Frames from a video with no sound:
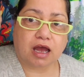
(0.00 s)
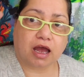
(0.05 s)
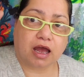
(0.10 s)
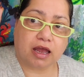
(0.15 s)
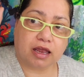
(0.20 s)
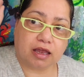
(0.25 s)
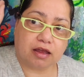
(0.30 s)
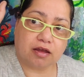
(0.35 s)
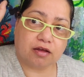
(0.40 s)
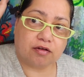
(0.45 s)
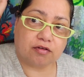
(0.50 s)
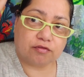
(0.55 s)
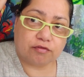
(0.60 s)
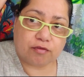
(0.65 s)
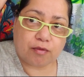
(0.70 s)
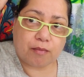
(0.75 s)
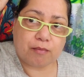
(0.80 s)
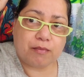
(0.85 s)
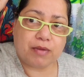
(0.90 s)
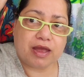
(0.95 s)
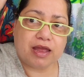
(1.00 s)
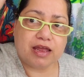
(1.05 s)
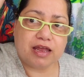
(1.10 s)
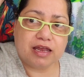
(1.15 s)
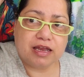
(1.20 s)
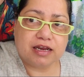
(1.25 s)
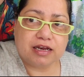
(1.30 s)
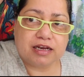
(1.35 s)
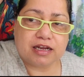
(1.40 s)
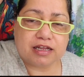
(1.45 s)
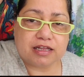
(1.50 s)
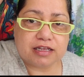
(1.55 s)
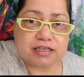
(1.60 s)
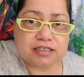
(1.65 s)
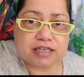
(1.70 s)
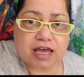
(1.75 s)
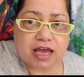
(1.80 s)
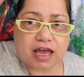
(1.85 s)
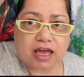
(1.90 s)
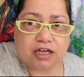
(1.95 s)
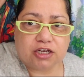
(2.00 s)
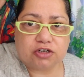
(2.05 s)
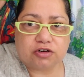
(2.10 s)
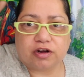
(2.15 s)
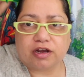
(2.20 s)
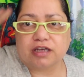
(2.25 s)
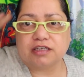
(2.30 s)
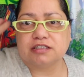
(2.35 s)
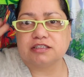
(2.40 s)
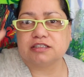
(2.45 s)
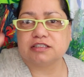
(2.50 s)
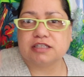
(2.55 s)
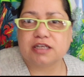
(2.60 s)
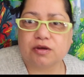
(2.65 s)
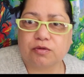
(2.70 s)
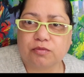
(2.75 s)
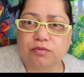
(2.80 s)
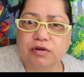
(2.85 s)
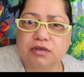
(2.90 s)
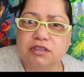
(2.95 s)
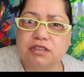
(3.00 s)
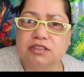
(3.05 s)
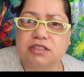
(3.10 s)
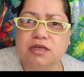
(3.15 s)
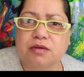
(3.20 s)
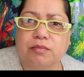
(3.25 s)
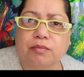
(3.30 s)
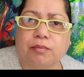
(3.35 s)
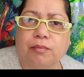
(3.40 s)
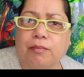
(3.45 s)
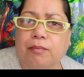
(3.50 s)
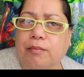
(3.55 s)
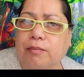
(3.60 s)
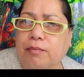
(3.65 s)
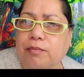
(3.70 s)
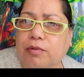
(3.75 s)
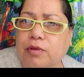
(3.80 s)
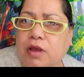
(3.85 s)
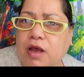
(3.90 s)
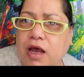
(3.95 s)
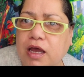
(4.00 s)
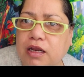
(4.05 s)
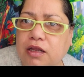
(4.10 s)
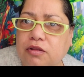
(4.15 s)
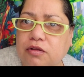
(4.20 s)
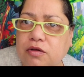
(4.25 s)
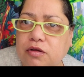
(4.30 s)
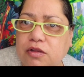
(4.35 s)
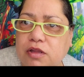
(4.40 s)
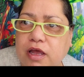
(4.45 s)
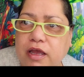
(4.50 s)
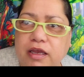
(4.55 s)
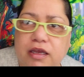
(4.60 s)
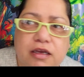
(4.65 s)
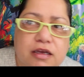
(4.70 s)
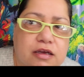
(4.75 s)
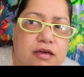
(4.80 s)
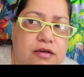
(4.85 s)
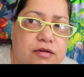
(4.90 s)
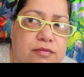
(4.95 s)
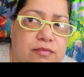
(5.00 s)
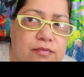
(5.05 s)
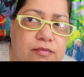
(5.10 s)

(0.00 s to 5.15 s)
I have made this headdress, and what does them kind of look like?